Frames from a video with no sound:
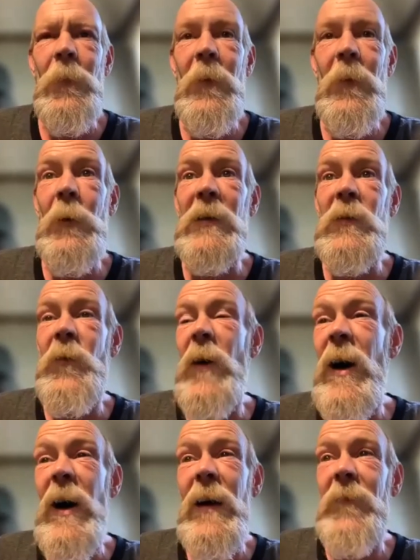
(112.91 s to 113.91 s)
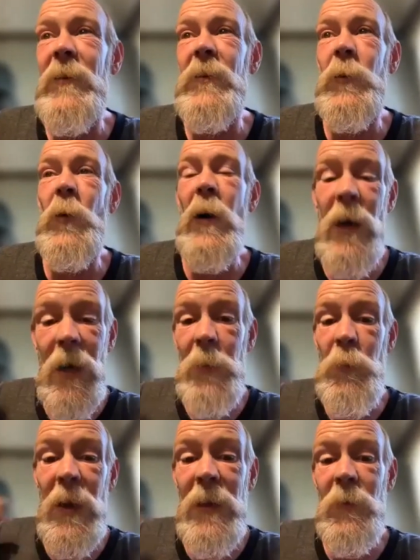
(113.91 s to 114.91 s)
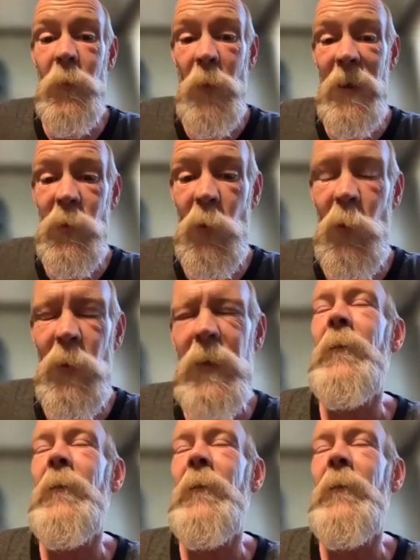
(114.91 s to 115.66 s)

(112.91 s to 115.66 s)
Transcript: when I was 5 and due to a high pain threshold,